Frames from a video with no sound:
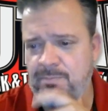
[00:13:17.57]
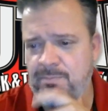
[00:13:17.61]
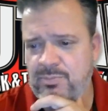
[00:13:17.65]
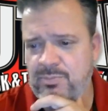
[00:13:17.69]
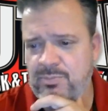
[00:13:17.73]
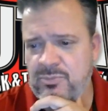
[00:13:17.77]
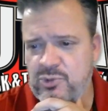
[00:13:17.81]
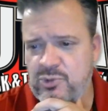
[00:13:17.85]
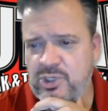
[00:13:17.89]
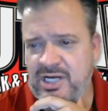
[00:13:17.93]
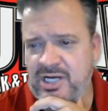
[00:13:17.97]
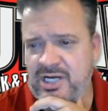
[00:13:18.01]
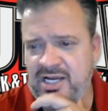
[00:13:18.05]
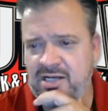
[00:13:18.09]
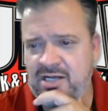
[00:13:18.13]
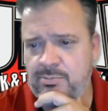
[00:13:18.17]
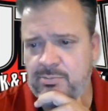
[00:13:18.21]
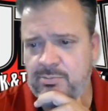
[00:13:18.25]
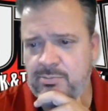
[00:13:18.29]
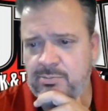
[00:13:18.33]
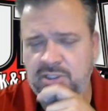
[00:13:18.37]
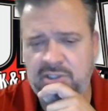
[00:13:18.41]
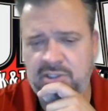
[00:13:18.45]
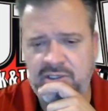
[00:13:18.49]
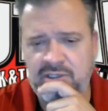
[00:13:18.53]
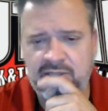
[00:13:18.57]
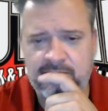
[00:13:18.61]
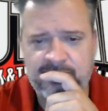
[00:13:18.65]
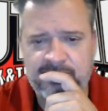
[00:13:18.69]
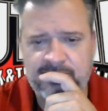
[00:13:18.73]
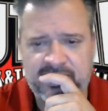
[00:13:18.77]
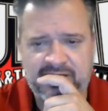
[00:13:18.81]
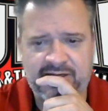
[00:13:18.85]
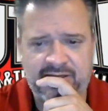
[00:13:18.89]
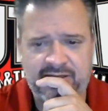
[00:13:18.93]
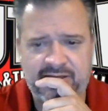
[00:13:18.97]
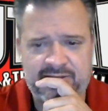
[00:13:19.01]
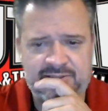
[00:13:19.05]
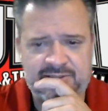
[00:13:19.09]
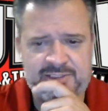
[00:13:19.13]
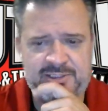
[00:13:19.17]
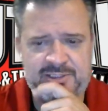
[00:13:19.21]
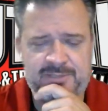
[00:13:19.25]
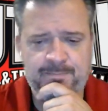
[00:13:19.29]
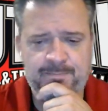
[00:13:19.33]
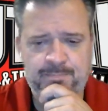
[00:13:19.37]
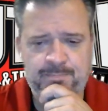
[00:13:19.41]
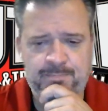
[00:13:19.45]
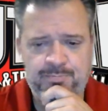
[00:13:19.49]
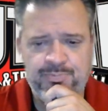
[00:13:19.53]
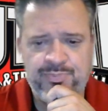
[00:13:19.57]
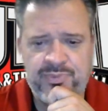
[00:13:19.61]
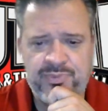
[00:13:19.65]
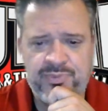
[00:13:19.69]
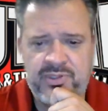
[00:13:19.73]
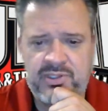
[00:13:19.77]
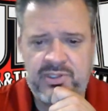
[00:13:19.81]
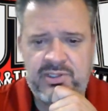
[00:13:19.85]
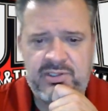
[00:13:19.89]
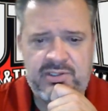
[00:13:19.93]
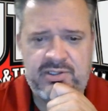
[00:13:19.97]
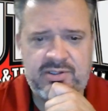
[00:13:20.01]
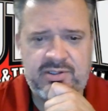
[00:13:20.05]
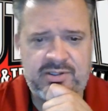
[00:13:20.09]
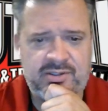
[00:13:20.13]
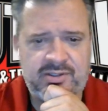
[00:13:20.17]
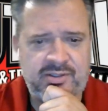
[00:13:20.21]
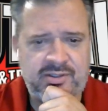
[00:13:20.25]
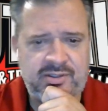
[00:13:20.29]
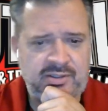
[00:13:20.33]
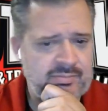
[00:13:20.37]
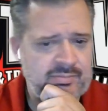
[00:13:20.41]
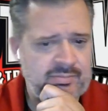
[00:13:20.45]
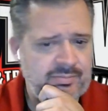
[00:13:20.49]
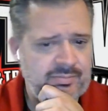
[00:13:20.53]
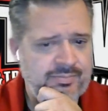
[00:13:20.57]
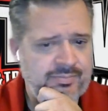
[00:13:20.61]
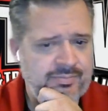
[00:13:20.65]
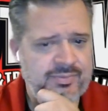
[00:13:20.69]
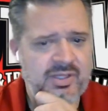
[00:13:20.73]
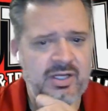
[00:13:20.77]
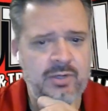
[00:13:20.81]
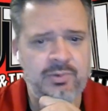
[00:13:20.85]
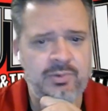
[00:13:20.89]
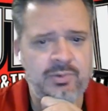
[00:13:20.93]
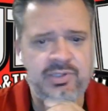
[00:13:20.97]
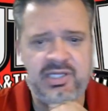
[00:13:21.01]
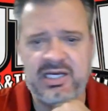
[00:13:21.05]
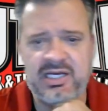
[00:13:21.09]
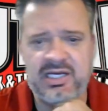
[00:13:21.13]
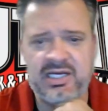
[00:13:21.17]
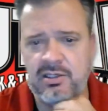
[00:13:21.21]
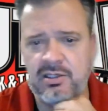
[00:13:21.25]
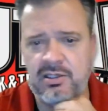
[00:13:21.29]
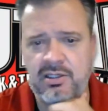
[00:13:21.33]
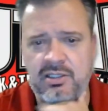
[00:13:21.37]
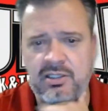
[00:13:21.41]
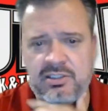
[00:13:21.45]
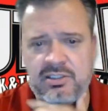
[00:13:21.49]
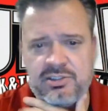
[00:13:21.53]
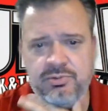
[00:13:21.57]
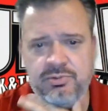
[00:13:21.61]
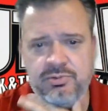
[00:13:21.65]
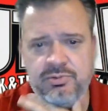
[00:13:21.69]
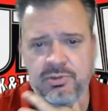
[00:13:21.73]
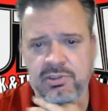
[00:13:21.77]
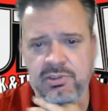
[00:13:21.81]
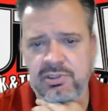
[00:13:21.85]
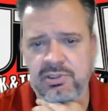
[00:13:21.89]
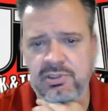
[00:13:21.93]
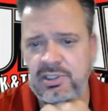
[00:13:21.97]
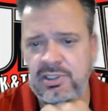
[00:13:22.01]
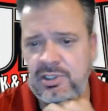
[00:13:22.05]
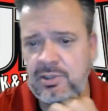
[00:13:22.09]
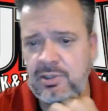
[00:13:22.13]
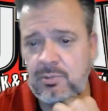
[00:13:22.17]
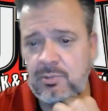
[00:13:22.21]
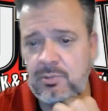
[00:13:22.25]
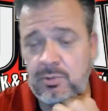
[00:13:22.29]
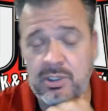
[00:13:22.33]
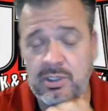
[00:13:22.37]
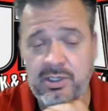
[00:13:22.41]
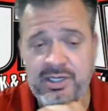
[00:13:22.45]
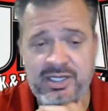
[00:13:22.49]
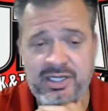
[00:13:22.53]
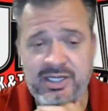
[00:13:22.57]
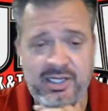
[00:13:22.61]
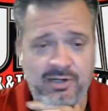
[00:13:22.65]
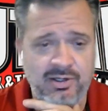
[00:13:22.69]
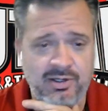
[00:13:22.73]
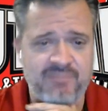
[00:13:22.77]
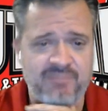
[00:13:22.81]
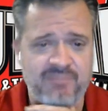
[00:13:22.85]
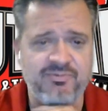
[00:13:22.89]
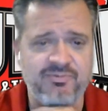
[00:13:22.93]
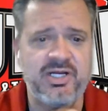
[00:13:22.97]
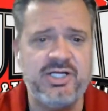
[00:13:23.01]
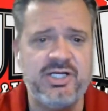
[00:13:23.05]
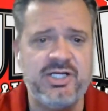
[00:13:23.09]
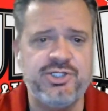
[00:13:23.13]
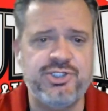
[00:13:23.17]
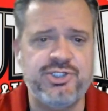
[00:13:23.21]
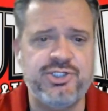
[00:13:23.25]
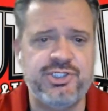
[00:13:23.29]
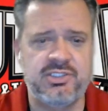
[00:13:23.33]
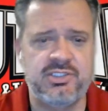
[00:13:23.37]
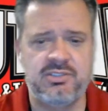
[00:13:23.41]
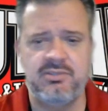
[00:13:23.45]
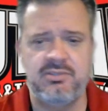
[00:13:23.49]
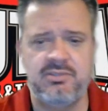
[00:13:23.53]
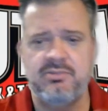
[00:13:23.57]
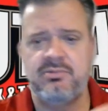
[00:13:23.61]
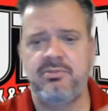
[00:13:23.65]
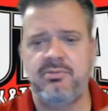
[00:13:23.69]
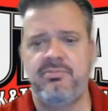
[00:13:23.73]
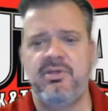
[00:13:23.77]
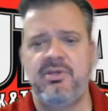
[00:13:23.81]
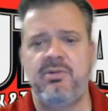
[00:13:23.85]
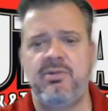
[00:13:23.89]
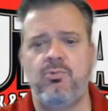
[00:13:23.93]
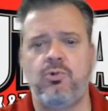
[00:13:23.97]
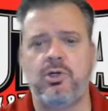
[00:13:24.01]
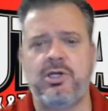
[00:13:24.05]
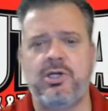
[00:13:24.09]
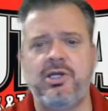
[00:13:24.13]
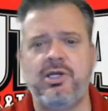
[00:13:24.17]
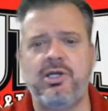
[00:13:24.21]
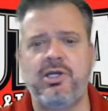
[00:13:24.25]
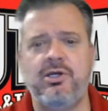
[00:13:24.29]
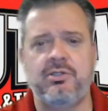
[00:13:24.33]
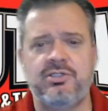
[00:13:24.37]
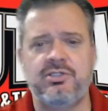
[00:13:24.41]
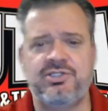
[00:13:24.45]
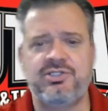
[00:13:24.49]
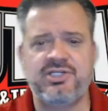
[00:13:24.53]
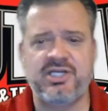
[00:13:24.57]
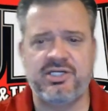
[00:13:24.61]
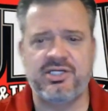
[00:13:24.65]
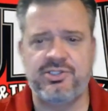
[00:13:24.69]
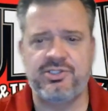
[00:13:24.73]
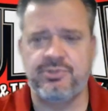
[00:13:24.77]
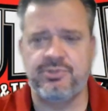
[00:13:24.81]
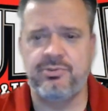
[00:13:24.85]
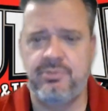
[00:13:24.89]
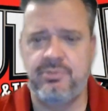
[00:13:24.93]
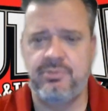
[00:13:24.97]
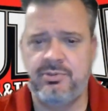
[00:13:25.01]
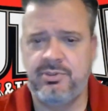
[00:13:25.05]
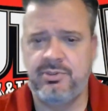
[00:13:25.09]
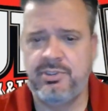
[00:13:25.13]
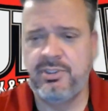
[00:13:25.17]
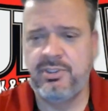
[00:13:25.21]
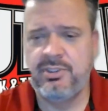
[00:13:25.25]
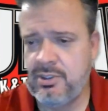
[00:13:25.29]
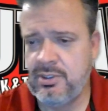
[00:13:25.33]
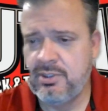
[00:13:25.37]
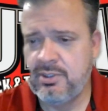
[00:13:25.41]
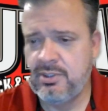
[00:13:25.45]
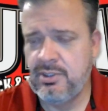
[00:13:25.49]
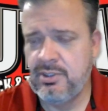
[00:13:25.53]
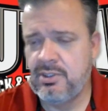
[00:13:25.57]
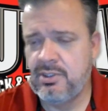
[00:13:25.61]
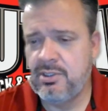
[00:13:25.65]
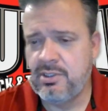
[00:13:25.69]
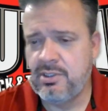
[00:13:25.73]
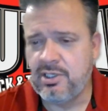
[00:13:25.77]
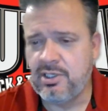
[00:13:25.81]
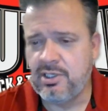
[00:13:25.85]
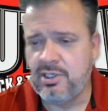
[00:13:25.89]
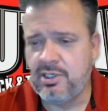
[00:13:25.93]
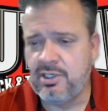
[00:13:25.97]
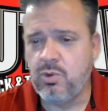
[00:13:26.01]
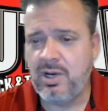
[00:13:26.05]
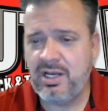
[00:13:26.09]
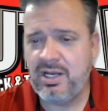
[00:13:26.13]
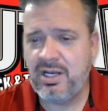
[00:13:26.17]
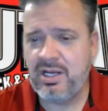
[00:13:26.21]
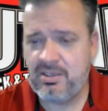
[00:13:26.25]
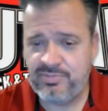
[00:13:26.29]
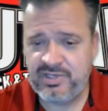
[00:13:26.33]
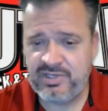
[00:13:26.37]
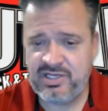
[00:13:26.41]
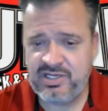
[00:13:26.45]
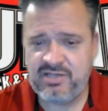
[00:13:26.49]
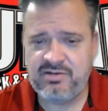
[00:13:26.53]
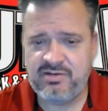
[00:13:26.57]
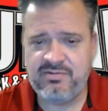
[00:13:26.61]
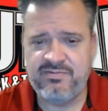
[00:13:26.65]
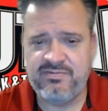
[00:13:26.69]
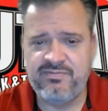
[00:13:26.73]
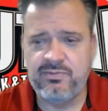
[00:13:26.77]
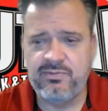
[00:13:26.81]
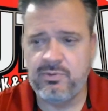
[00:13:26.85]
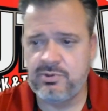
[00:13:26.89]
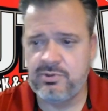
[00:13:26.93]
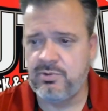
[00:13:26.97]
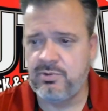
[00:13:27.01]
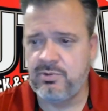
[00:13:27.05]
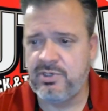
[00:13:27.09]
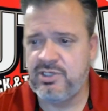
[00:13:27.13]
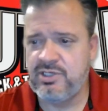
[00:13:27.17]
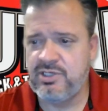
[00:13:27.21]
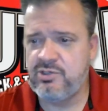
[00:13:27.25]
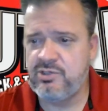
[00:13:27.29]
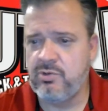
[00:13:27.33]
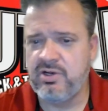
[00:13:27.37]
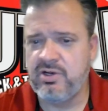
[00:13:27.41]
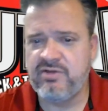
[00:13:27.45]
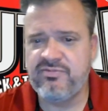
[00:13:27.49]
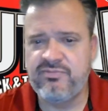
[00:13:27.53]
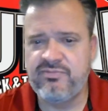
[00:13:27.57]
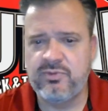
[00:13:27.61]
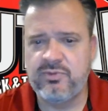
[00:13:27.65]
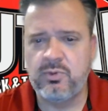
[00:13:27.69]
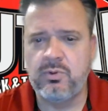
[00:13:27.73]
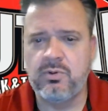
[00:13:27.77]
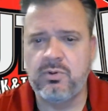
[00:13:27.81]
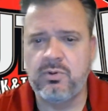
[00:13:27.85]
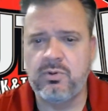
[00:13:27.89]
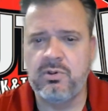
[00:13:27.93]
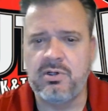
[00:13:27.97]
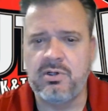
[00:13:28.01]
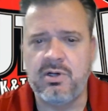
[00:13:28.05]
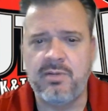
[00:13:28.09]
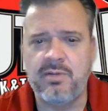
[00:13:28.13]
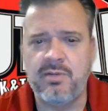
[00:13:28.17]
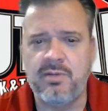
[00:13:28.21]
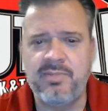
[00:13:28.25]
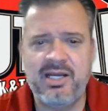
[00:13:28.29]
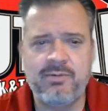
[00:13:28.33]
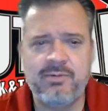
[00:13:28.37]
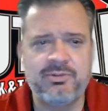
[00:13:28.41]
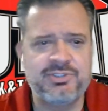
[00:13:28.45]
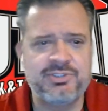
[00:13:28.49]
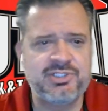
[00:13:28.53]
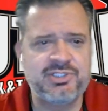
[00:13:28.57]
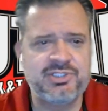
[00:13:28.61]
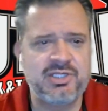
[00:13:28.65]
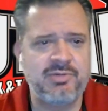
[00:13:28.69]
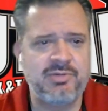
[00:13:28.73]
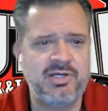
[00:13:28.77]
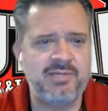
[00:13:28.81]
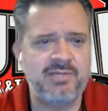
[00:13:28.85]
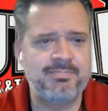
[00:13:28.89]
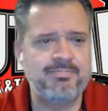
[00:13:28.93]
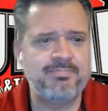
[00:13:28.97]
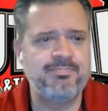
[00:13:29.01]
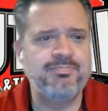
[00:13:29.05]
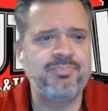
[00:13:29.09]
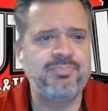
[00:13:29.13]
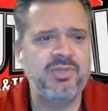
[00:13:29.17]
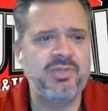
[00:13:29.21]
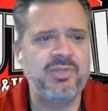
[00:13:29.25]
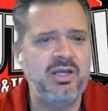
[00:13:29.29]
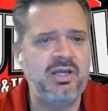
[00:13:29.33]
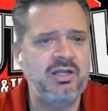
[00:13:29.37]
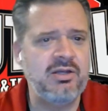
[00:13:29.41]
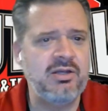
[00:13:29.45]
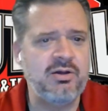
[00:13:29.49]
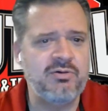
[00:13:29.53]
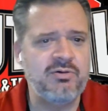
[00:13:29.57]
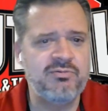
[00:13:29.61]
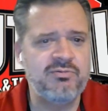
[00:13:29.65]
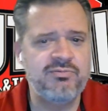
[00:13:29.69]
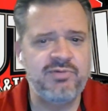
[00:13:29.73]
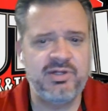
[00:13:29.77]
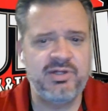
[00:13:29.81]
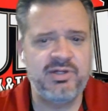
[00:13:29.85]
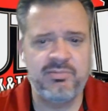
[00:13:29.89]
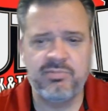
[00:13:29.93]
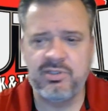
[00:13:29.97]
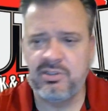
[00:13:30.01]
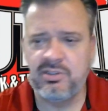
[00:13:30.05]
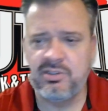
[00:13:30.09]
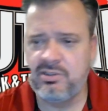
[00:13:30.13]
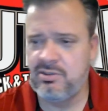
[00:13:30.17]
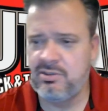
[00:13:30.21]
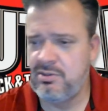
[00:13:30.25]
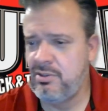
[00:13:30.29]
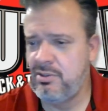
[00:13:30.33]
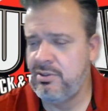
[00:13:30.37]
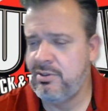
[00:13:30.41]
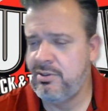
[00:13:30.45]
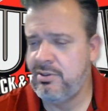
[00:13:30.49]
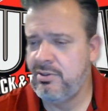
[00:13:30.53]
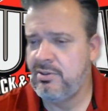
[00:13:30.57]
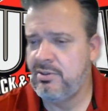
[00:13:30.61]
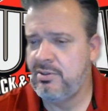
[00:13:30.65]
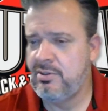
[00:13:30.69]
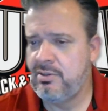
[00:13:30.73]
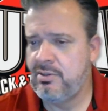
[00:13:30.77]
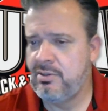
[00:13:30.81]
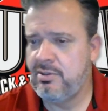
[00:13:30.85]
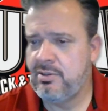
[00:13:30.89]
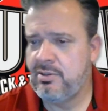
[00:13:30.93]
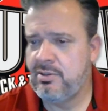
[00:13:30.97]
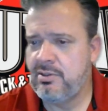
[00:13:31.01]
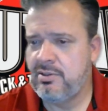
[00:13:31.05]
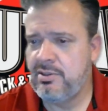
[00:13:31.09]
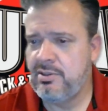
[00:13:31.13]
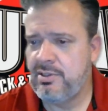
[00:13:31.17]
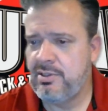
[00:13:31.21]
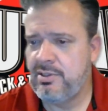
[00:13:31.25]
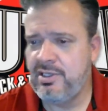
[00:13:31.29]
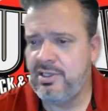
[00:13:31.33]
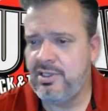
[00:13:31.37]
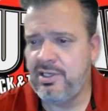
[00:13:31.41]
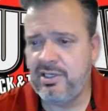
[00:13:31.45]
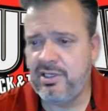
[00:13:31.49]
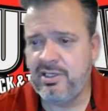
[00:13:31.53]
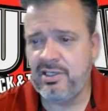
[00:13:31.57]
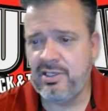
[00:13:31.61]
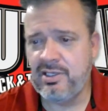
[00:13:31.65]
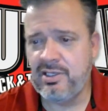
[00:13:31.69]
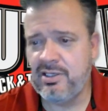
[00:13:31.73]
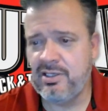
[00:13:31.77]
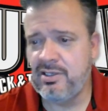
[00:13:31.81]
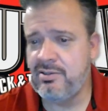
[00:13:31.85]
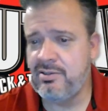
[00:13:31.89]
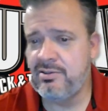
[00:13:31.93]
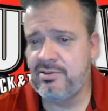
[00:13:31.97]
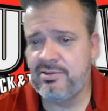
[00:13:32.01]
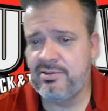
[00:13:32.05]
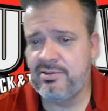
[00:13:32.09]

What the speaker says: Dragon and Pulling in the Pines. I know with the Outlaws, we're already gearing up for next year. Been working on the schedule quite a bit for 2024. Our banquet's coming up in November. And